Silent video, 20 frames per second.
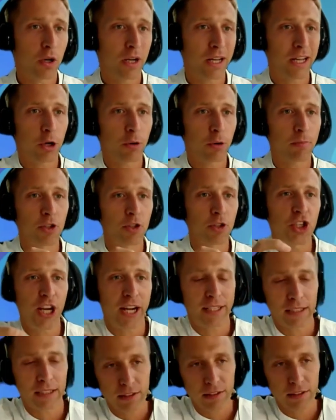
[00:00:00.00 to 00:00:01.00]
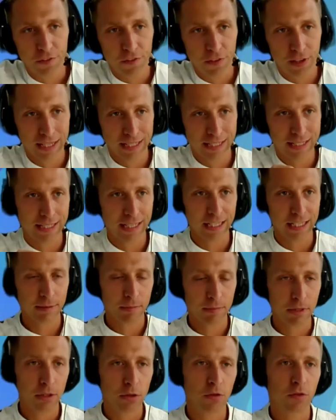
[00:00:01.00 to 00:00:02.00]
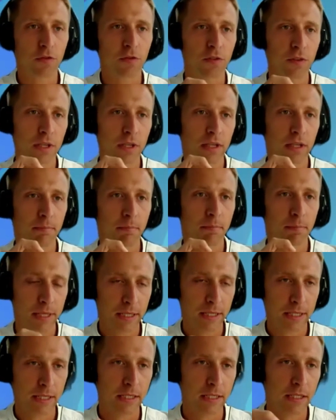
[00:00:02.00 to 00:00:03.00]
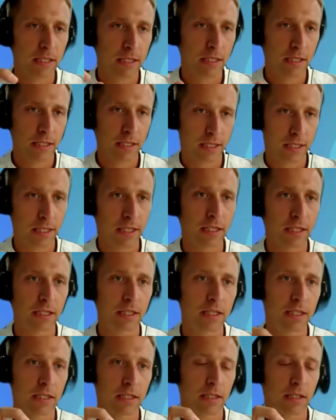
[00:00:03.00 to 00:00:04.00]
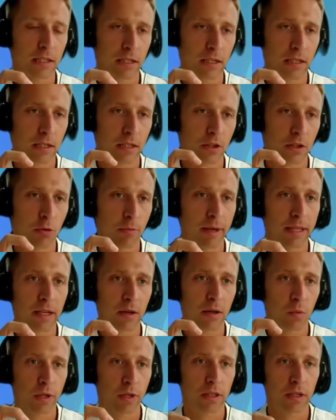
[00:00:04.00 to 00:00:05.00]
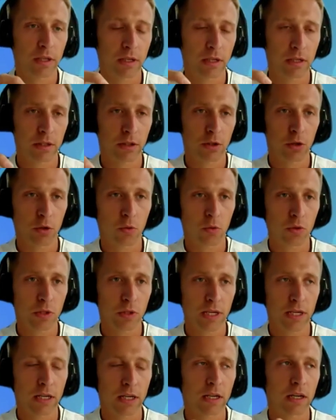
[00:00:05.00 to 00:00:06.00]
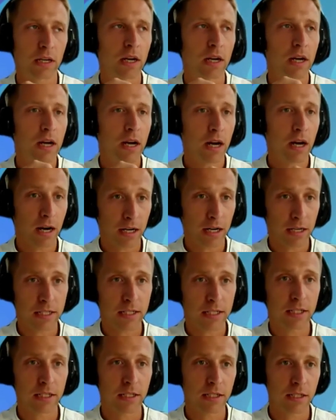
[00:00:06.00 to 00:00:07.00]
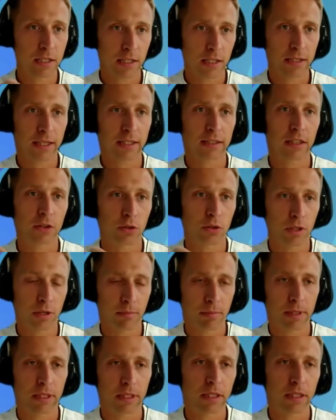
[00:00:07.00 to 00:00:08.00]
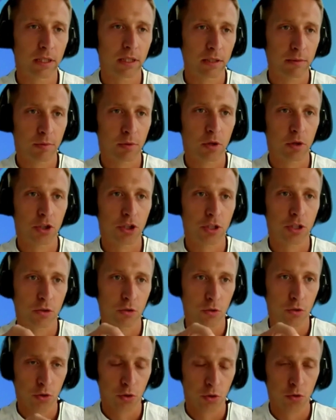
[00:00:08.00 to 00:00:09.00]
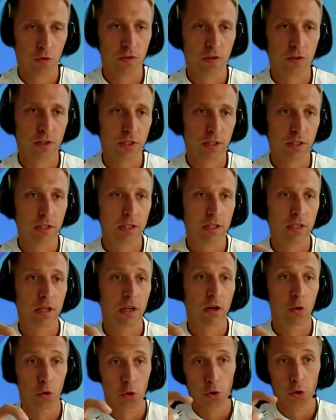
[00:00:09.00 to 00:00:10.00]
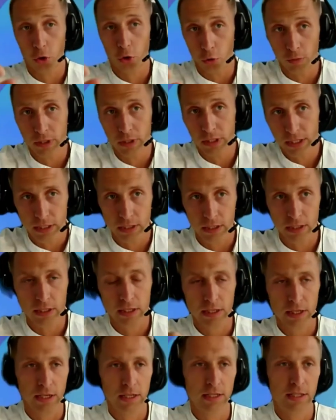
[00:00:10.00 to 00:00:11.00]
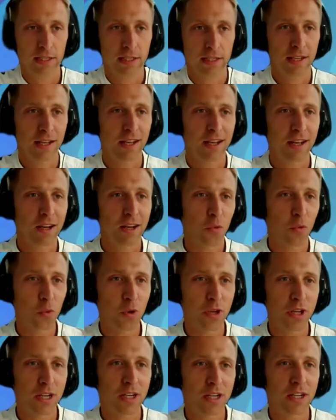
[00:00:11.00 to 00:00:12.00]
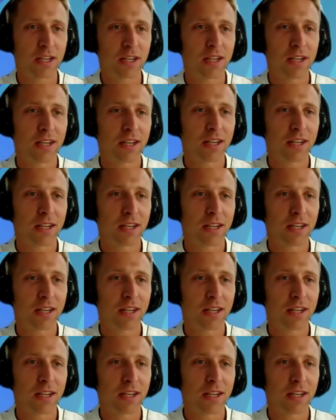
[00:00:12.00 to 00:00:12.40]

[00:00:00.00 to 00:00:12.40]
an objective assessment of a person's skills no matter whether those are hard skills detected on a particular project or soft skills or human skills, as we are